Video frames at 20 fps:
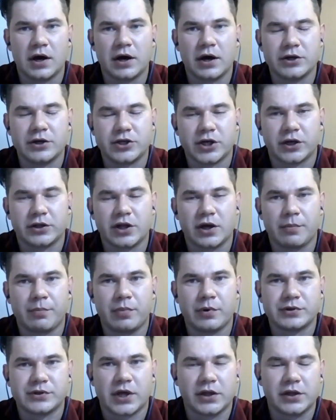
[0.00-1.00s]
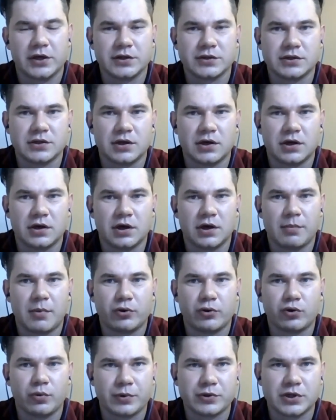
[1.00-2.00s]
I checked up uh, studies uh,
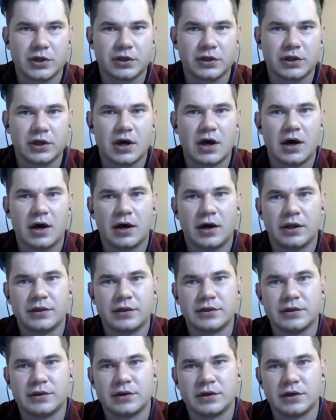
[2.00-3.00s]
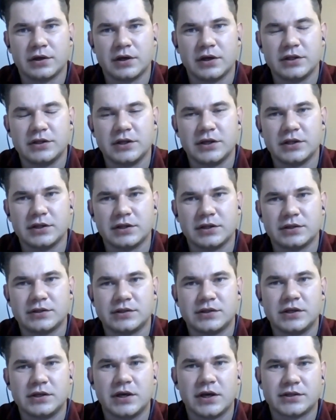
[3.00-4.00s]
about 2%, and uh, it didn't
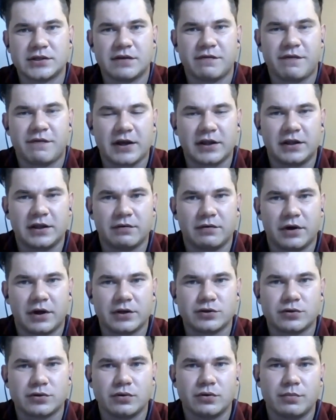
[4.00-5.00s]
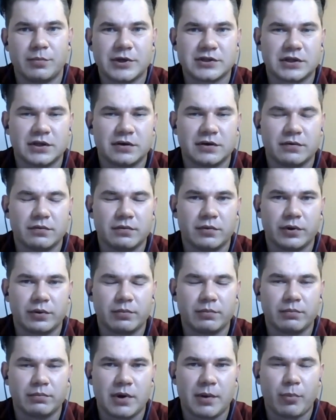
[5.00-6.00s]
see as effective, right? So basically, what
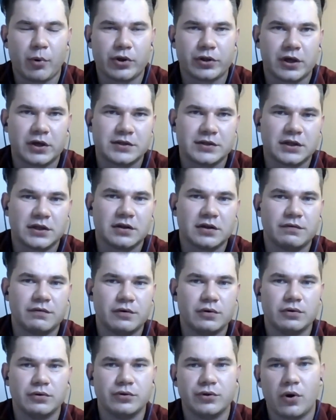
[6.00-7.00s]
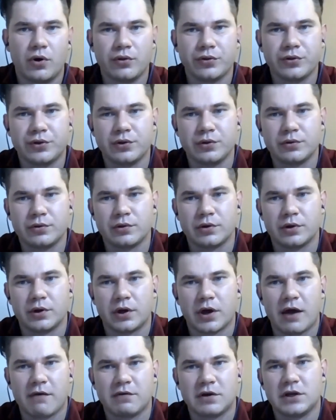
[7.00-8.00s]
my point here is that if you don't
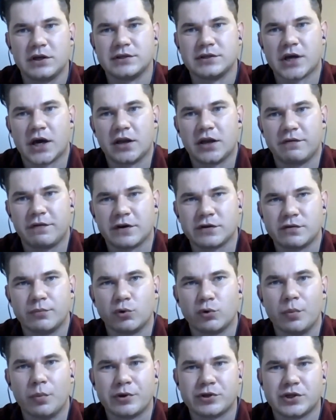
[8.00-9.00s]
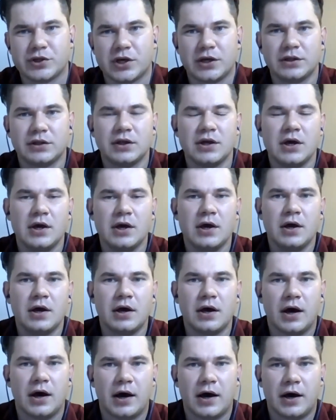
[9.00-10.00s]
uh, have any side effects from 2%,
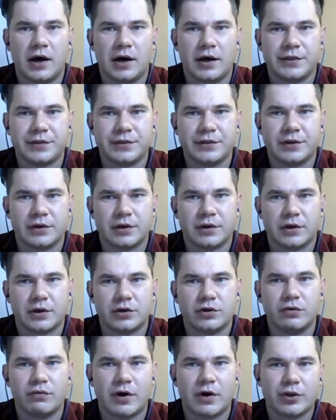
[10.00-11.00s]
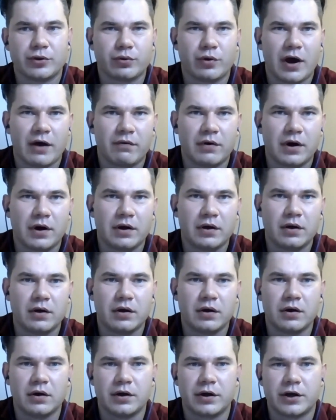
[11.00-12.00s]
and uh, you want to have a uh,
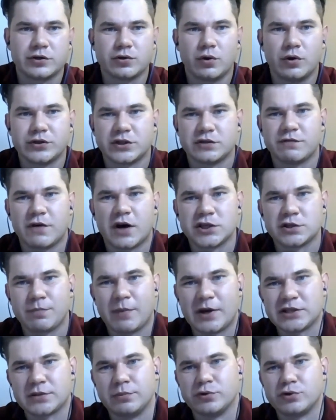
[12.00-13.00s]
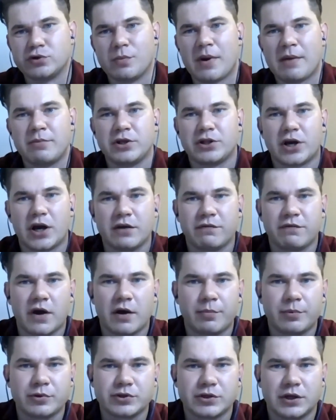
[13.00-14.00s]
results as fast as possible, so maybe try
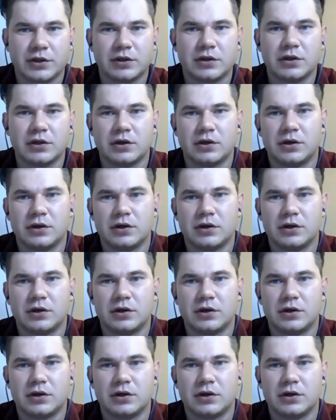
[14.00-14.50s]
5%.